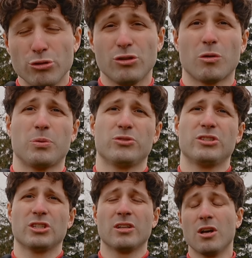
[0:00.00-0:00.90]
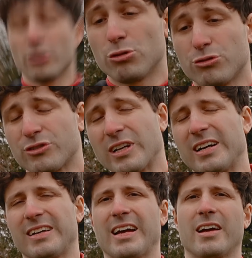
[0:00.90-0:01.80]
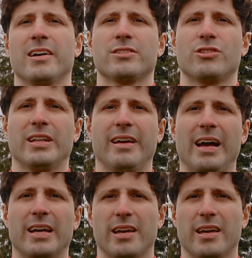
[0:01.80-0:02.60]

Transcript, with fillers: to the opposition to start their counter-attack.